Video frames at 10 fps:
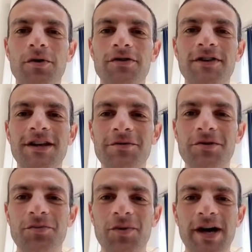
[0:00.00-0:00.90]
I've seen him
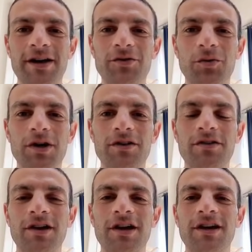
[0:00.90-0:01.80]
compared
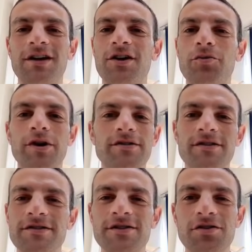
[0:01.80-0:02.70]
with
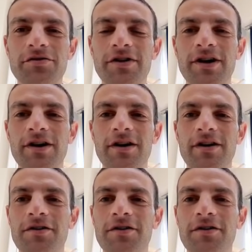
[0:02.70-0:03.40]
Gilberto Silva,